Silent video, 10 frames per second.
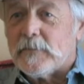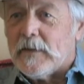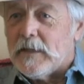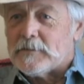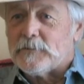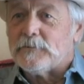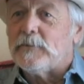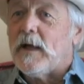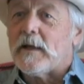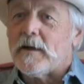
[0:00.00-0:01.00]
as an
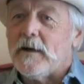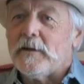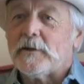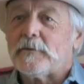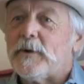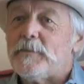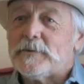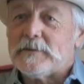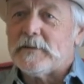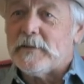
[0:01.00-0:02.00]
iconic
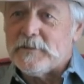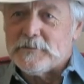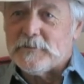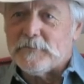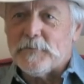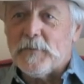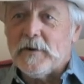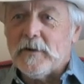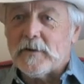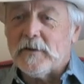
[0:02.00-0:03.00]
representation of
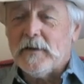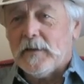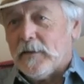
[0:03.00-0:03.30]
America,